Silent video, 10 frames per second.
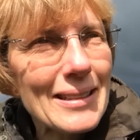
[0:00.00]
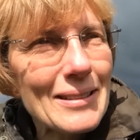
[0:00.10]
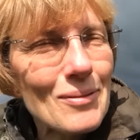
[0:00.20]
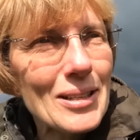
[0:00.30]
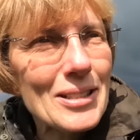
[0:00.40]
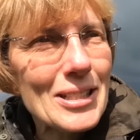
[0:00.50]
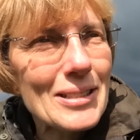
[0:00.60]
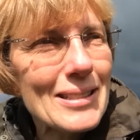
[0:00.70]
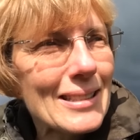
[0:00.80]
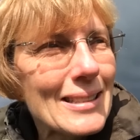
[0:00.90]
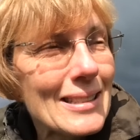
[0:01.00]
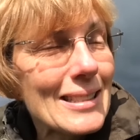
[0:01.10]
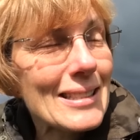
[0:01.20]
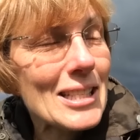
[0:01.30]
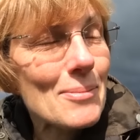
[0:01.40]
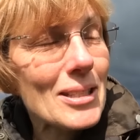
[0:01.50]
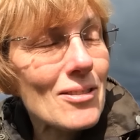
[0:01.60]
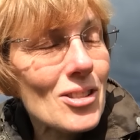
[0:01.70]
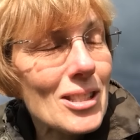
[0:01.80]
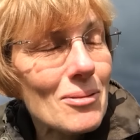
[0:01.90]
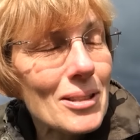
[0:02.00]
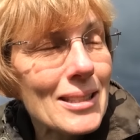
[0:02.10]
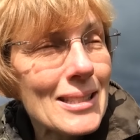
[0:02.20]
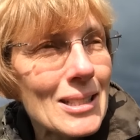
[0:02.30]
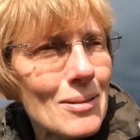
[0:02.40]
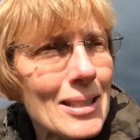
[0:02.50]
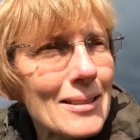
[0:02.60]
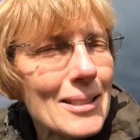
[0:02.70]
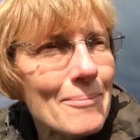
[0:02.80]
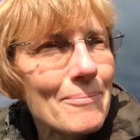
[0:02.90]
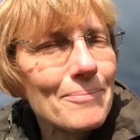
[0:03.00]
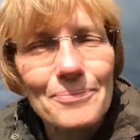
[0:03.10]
at the flower shows, and this is going to be an interesting one this year without him.